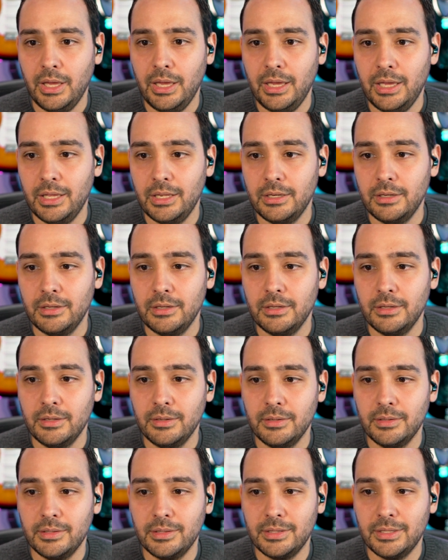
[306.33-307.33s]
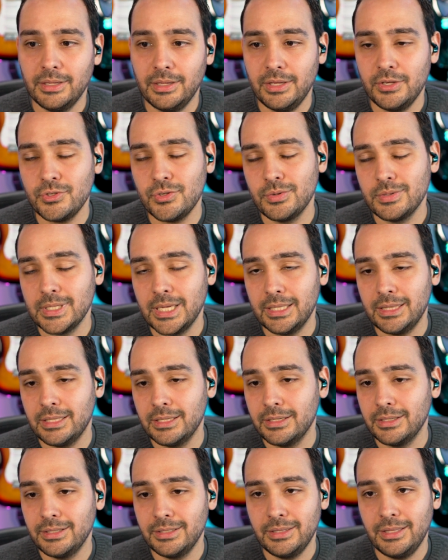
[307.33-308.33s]
And the issue is that
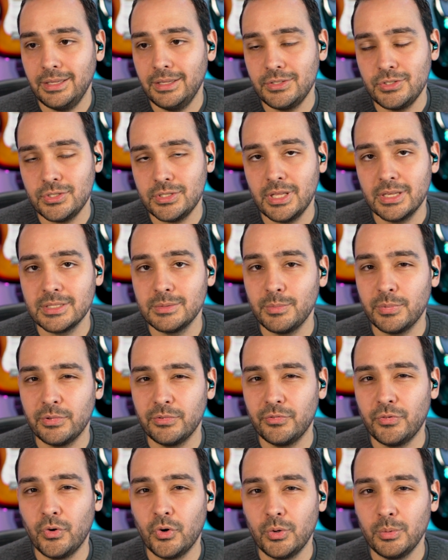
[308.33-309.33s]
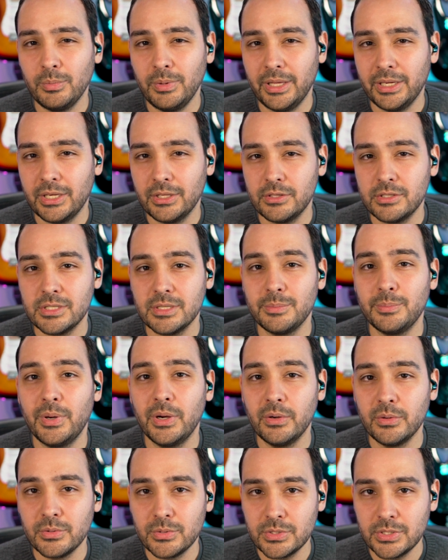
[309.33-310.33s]
the, the it just doesn't perform like it's
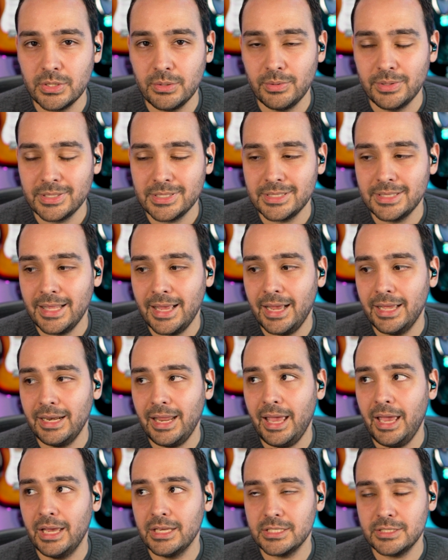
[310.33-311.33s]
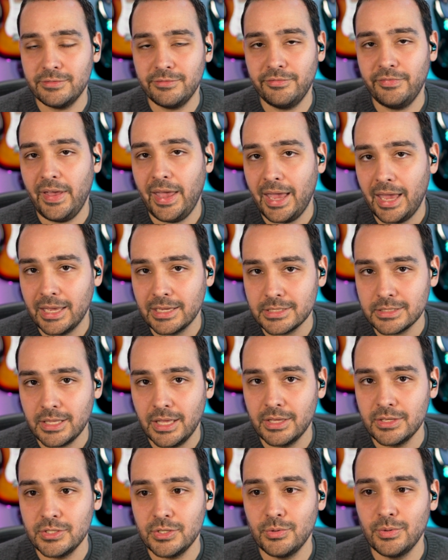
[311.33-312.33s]
supposed to. It's not as fast
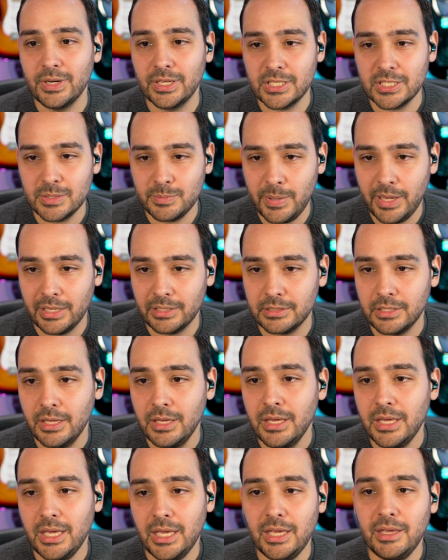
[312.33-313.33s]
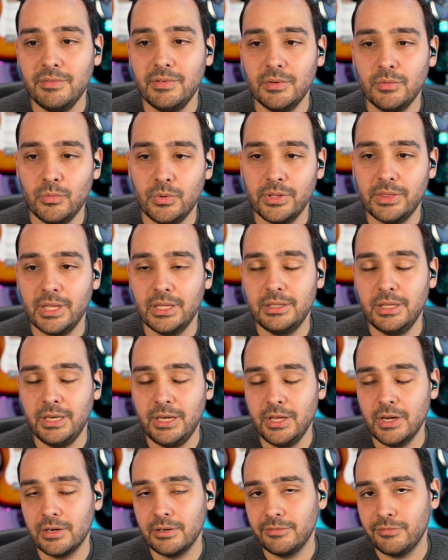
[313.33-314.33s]
as you would expect, even with that D
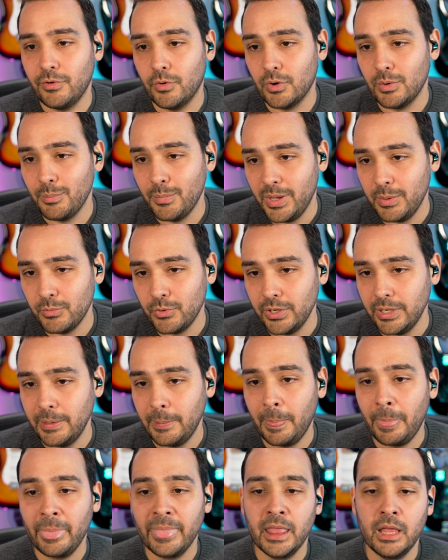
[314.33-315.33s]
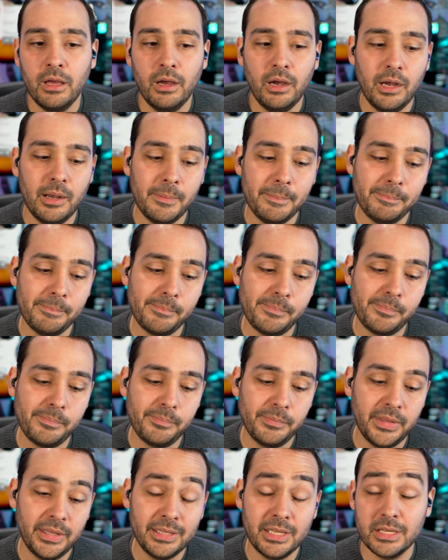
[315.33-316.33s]
D R four memory. Um,
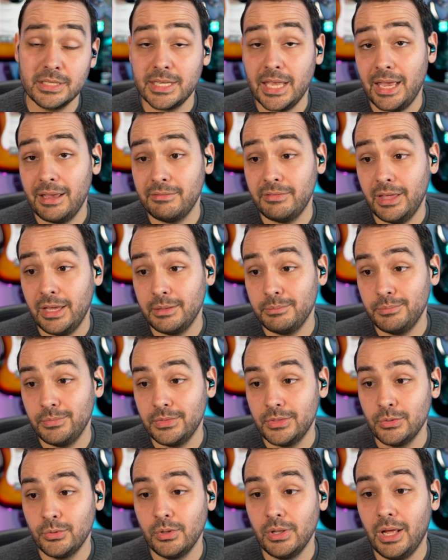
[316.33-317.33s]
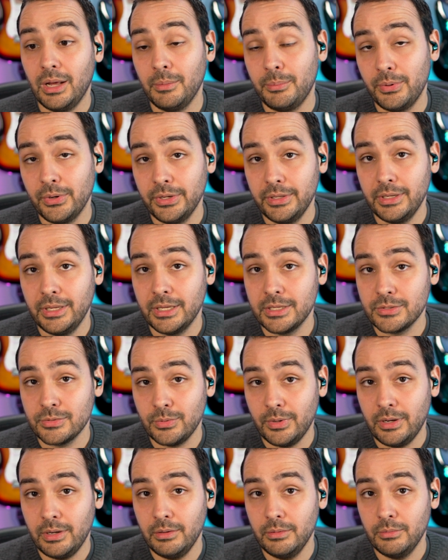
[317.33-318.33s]
it does have that dual output as
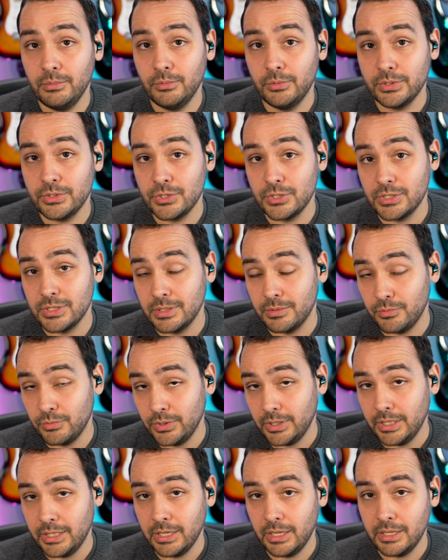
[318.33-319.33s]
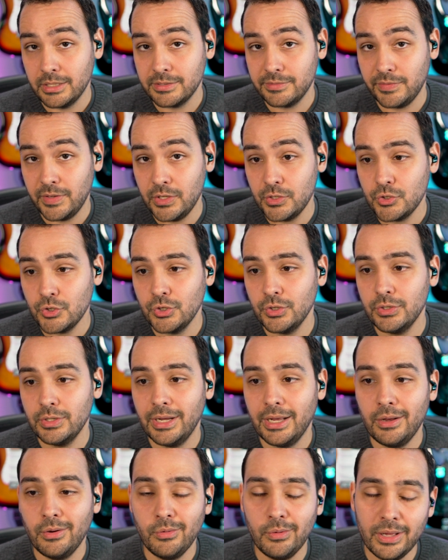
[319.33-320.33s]
well, which is a really nice feature.
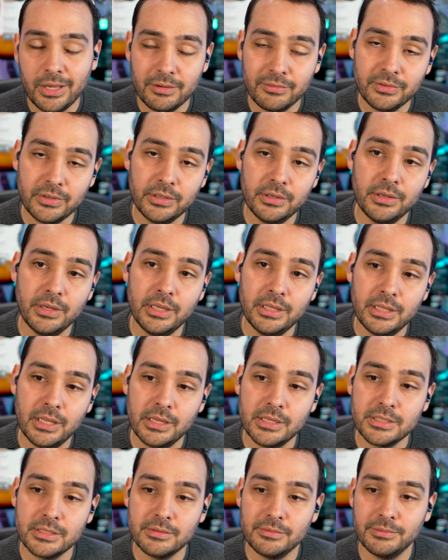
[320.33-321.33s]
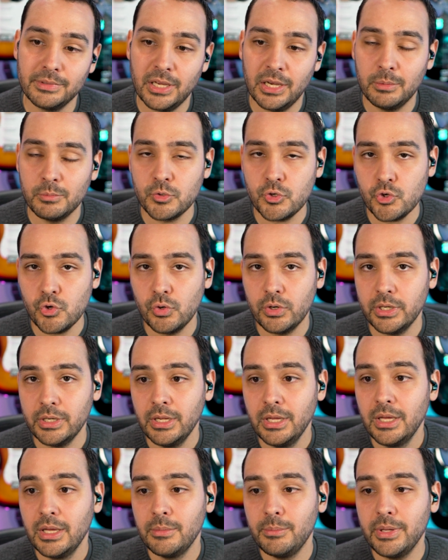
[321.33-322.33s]
However, it does come short
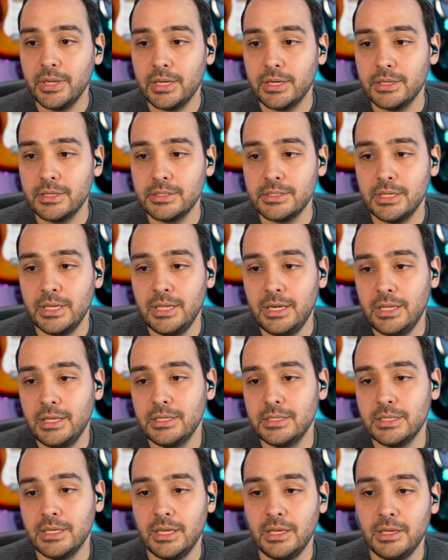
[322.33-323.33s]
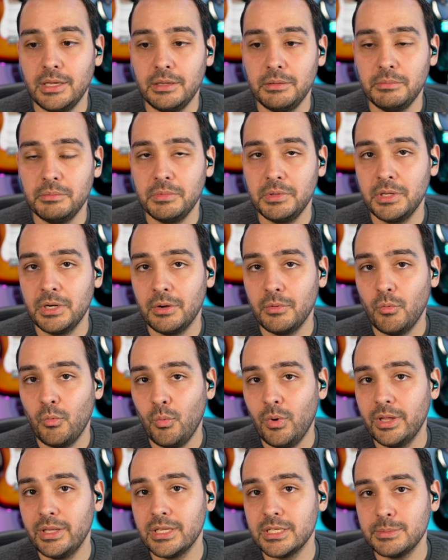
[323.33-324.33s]
because it is a, you know,
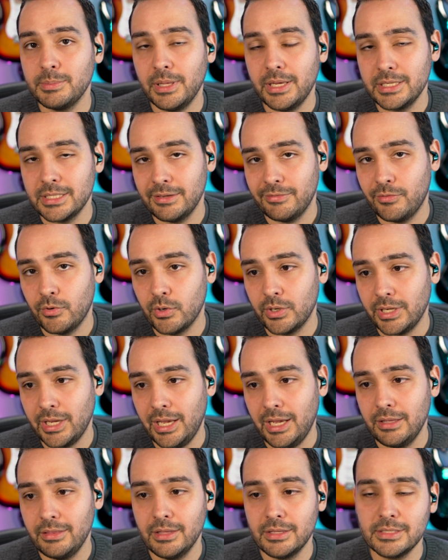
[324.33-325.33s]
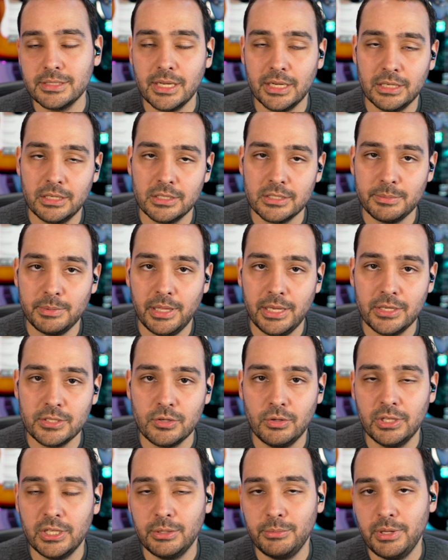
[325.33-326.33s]
one displays at four K, the second display is
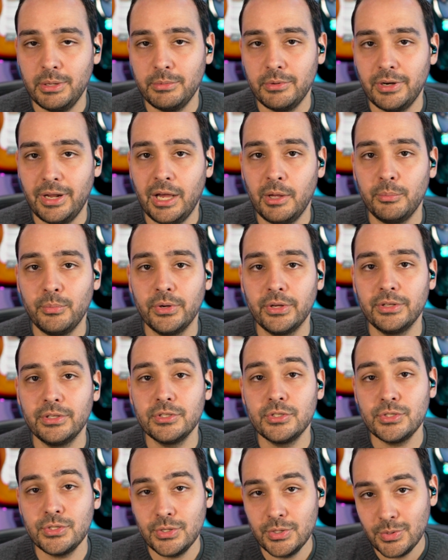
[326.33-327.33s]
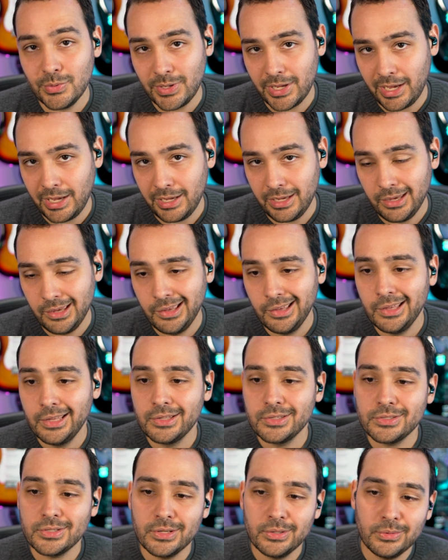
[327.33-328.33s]
only going to be able to output two K.
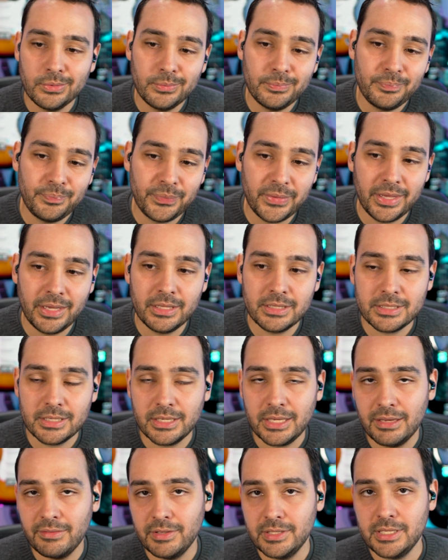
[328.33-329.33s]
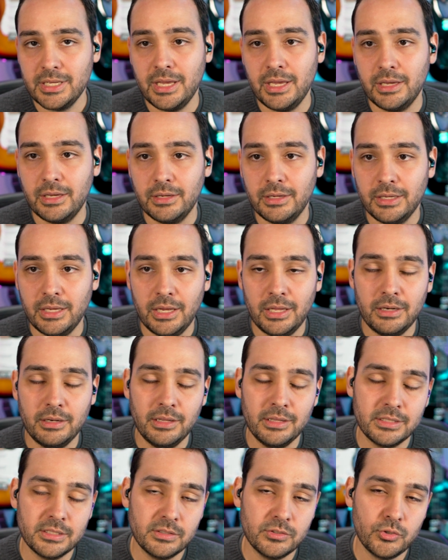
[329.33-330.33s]
So it's a give and take. Again,
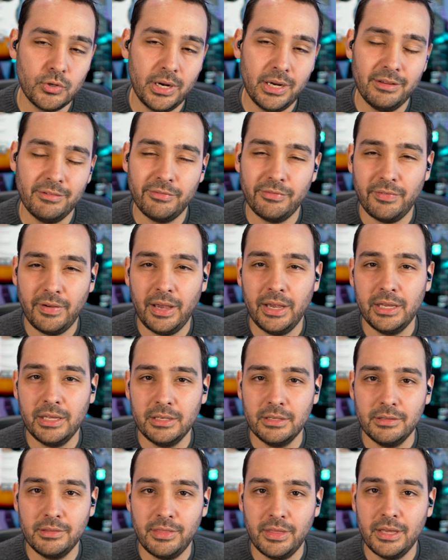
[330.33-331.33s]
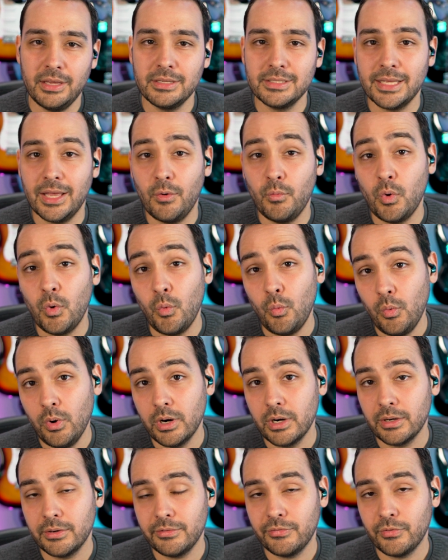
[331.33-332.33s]
it's trying to find things that will
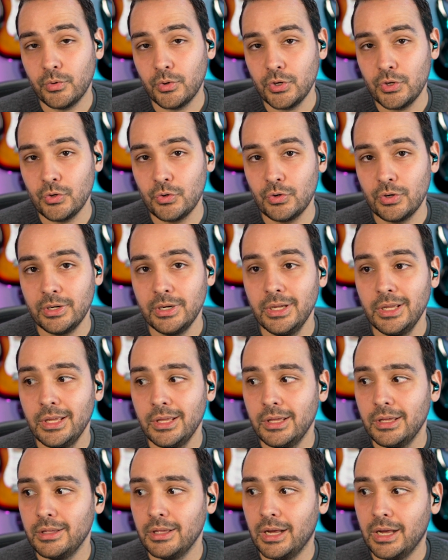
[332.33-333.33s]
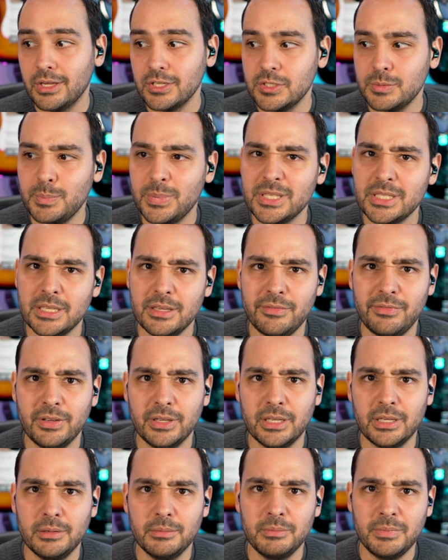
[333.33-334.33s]
work for your uh,
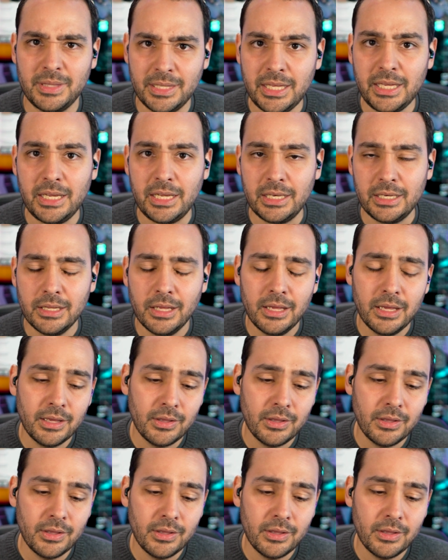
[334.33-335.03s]
specific need.